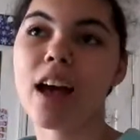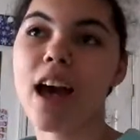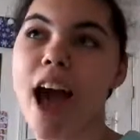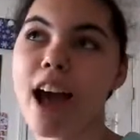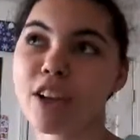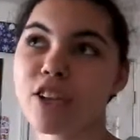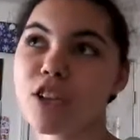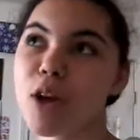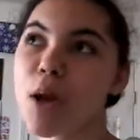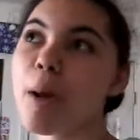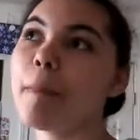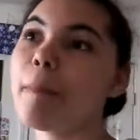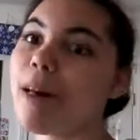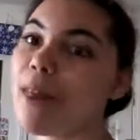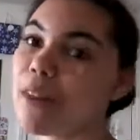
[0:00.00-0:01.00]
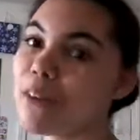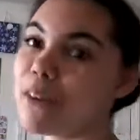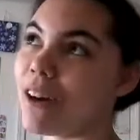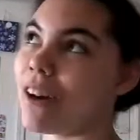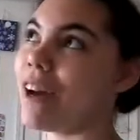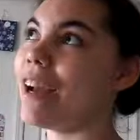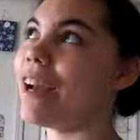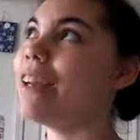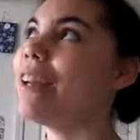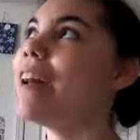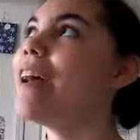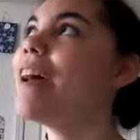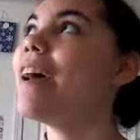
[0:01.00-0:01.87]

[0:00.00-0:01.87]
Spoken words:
Actually, her mother died,